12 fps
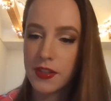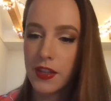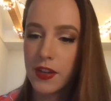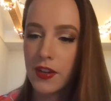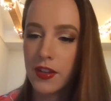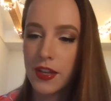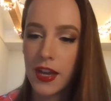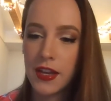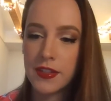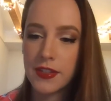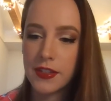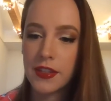glycolic
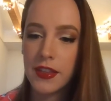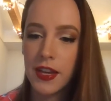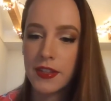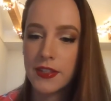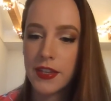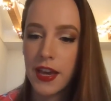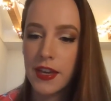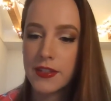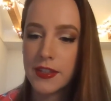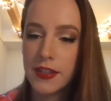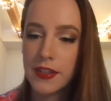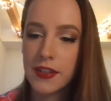acid, lactic
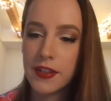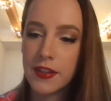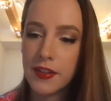acid,